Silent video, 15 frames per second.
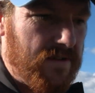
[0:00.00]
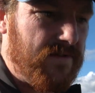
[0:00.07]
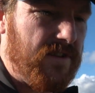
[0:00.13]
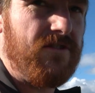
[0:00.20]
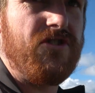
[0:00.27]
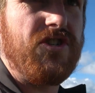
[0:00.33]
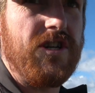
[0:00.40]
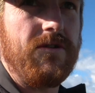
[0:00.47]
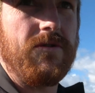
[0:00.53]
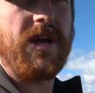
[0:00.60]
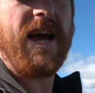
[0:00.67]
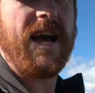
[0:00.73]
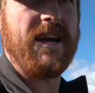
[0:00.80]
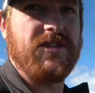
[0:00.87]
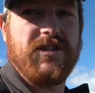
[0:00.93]
of these
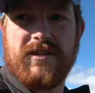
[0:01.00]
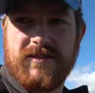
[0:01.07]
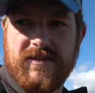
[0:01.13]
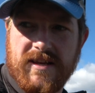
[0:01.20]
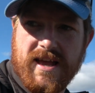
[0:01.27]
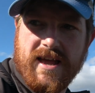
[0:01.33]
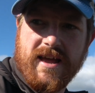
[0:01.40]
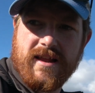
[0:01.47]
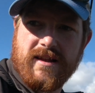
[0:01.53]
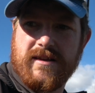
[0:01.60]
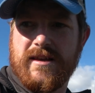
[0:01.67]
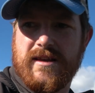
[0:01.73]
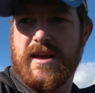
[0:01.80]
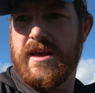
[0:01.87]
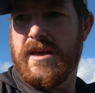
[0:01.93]
geocaches, and
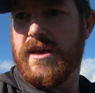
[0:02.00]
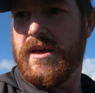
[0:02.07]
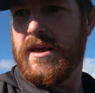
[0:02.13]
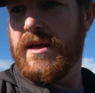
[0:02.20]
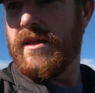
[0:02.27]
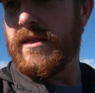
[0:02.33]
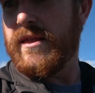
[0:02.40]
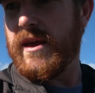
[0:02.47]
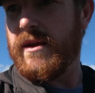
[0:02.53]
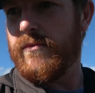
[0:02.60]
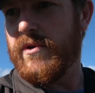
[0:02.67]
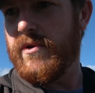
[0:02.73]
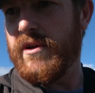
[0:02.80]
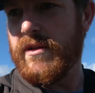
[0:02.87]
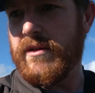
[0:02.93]
they
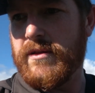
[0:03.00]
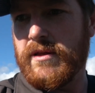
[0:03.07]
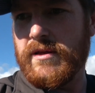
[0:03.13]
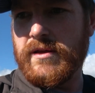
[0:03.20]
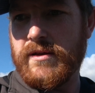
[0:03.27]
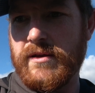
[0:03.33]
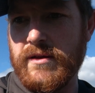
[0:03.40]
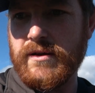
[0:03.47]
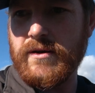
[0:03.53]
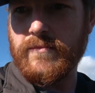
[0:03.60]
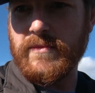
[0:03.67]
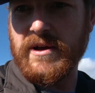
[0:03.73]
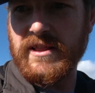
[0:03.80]
will, oh my